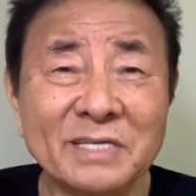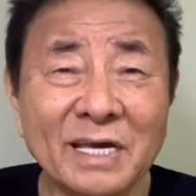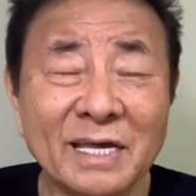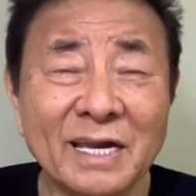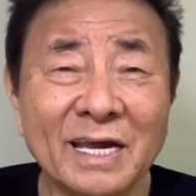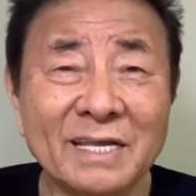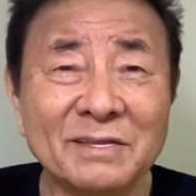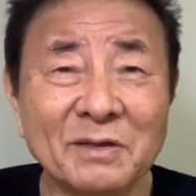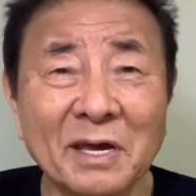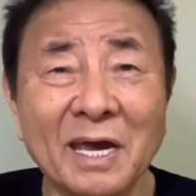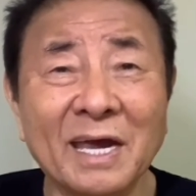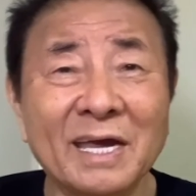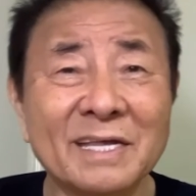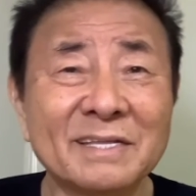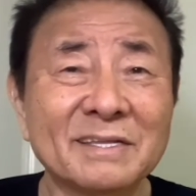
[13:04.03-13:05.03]
in it,
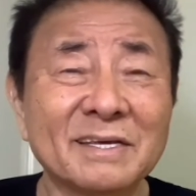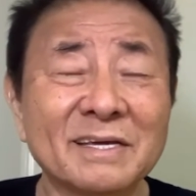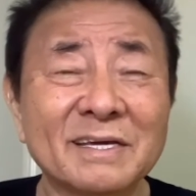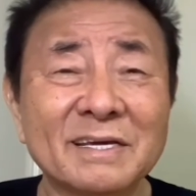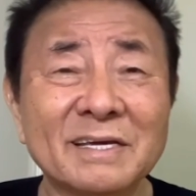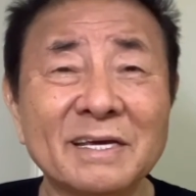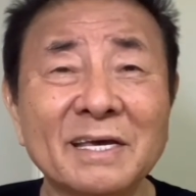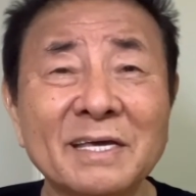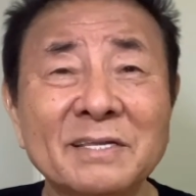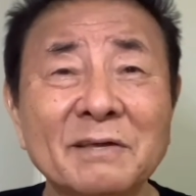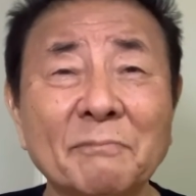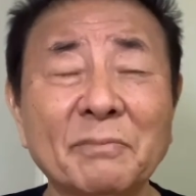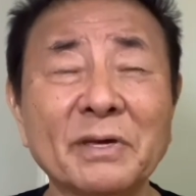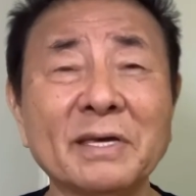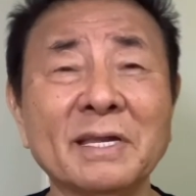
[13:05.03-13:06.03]
and in the
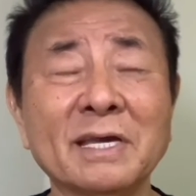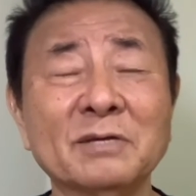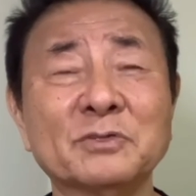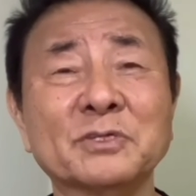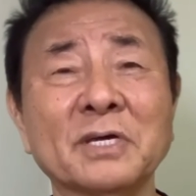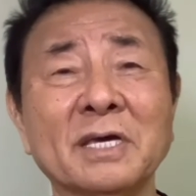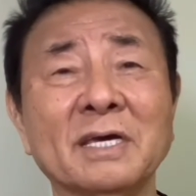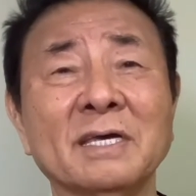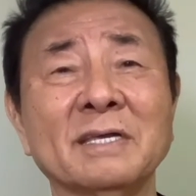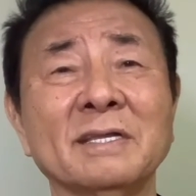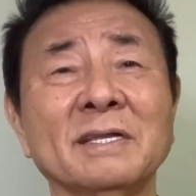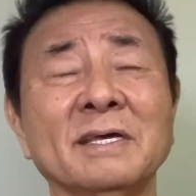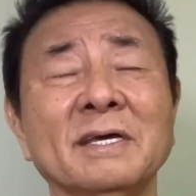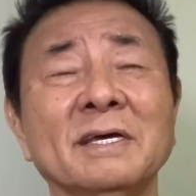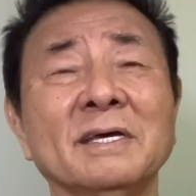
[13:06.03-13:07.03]
beginning scene,
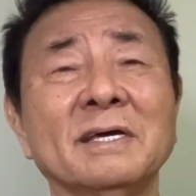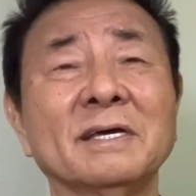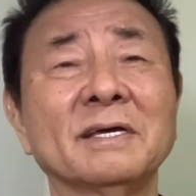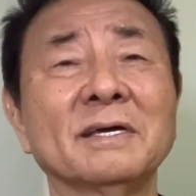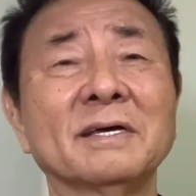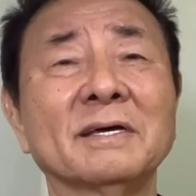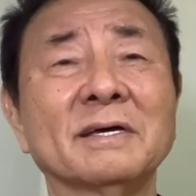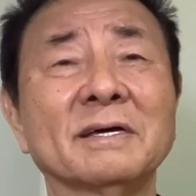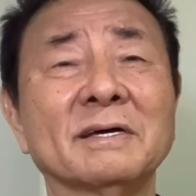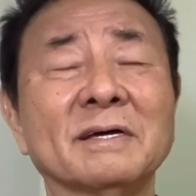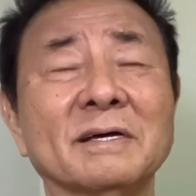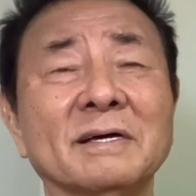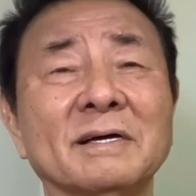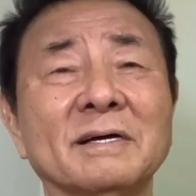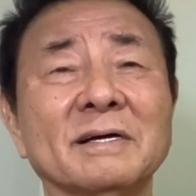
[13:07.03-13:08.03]
uh,
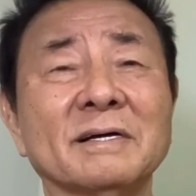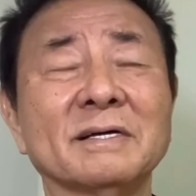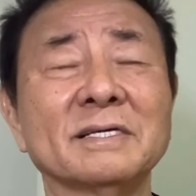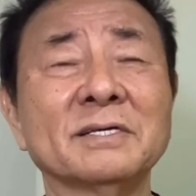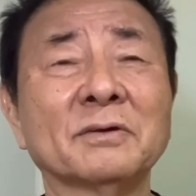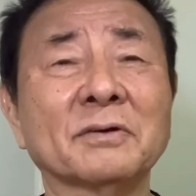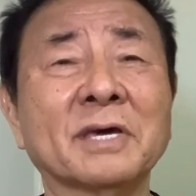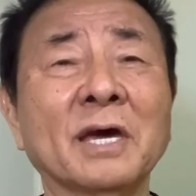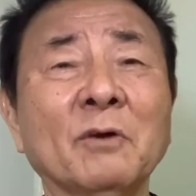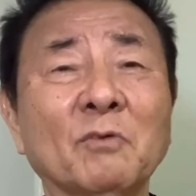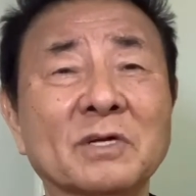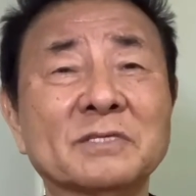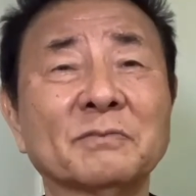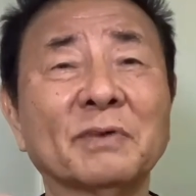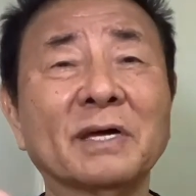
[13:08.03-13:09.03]
Ken
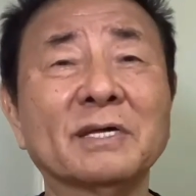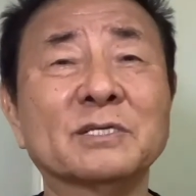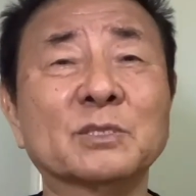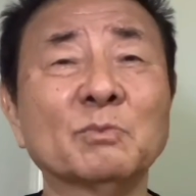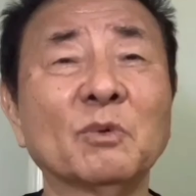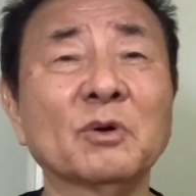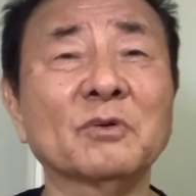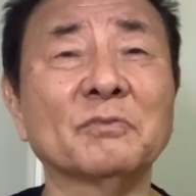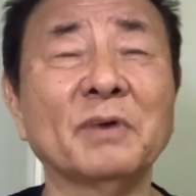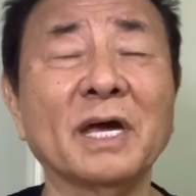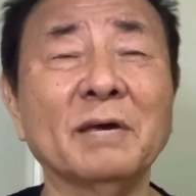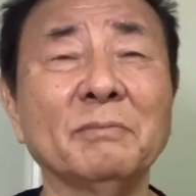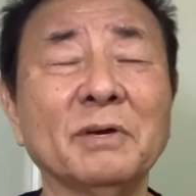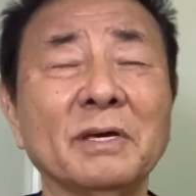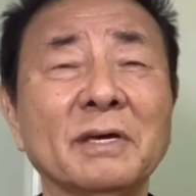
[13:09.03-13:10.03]
was a very small
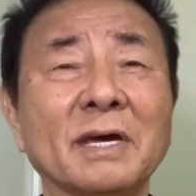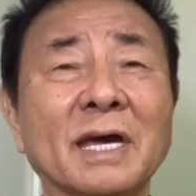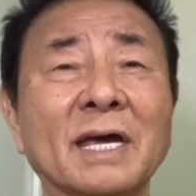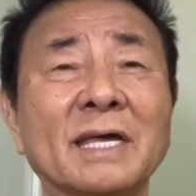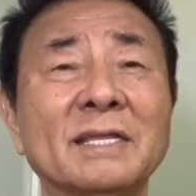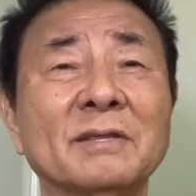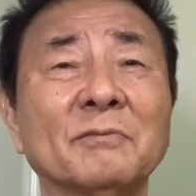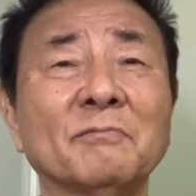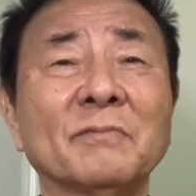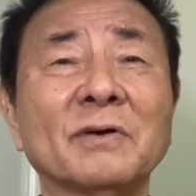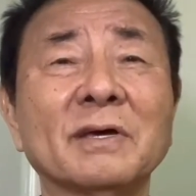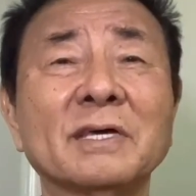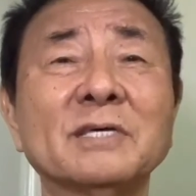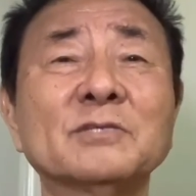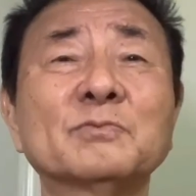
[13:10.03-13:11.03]
baby, and
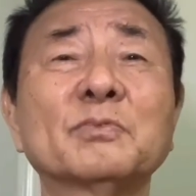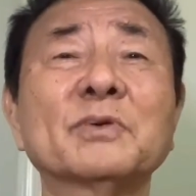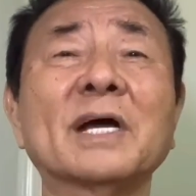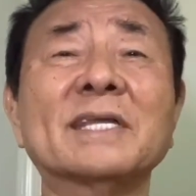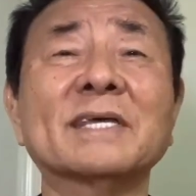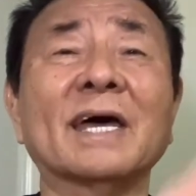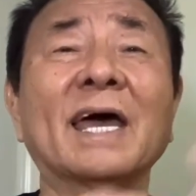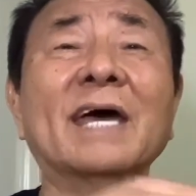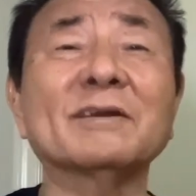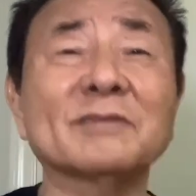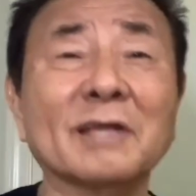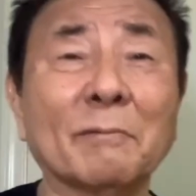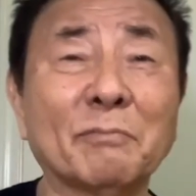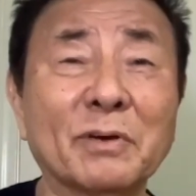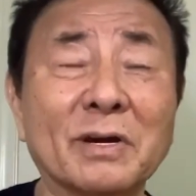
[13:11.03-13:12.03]
his brother,
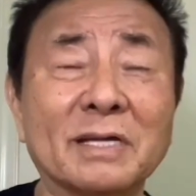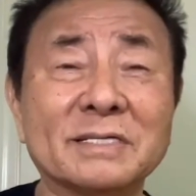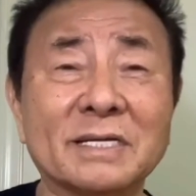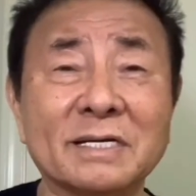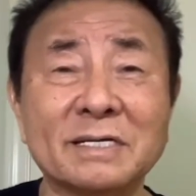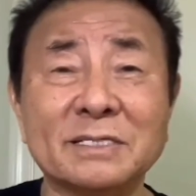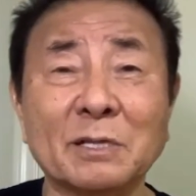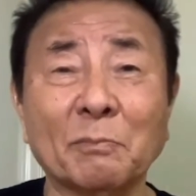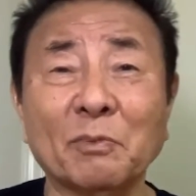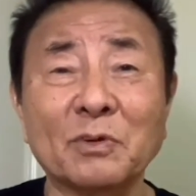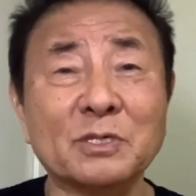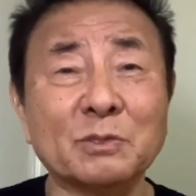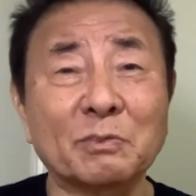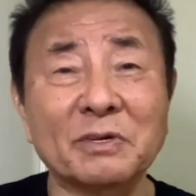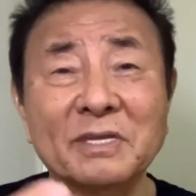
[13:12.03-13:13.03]
elder brother,
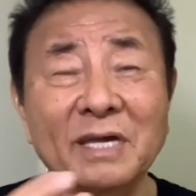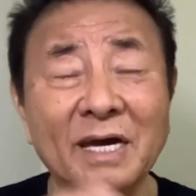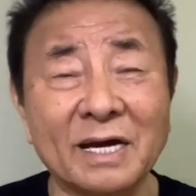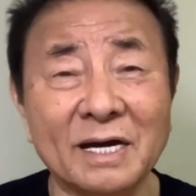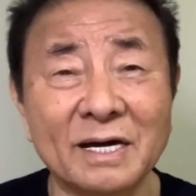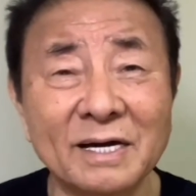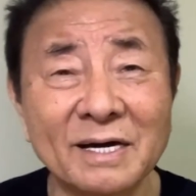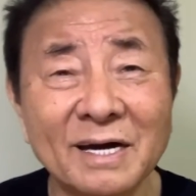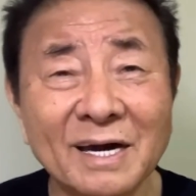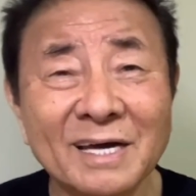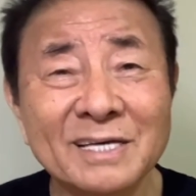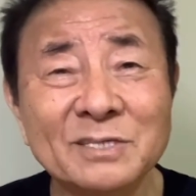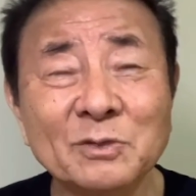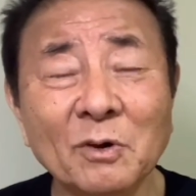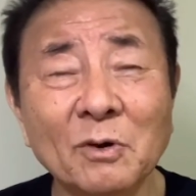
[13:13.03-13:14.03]
supposed to be there.
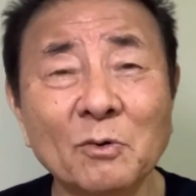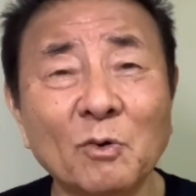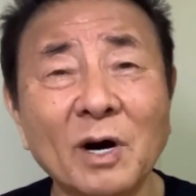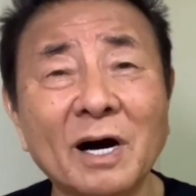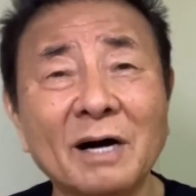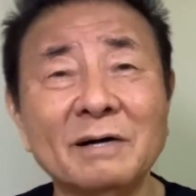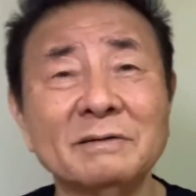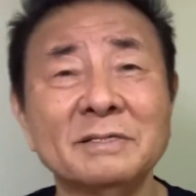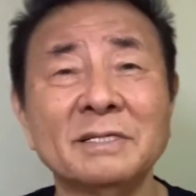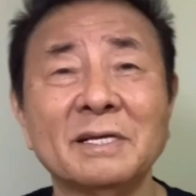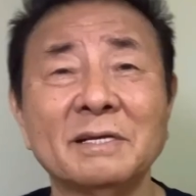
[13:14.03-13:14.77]
So, well,